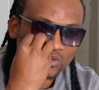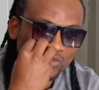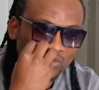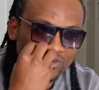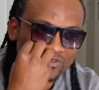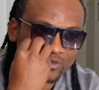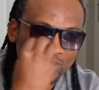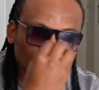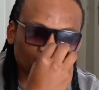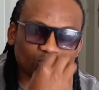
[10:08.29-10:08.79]

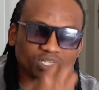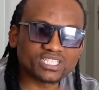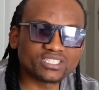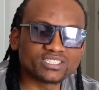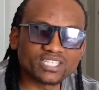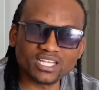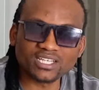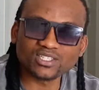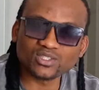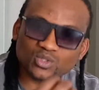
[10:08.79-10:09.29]
we've got what it
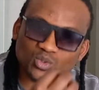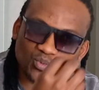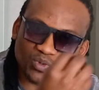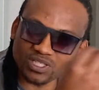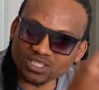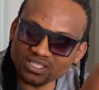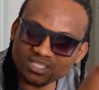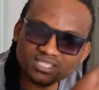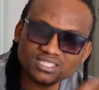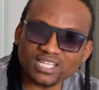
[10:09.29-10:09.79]
takes to
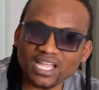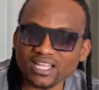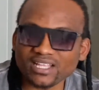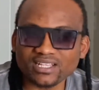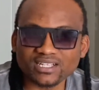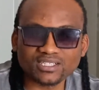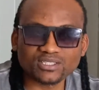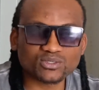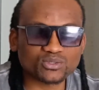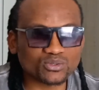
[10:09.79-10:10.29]
win this title.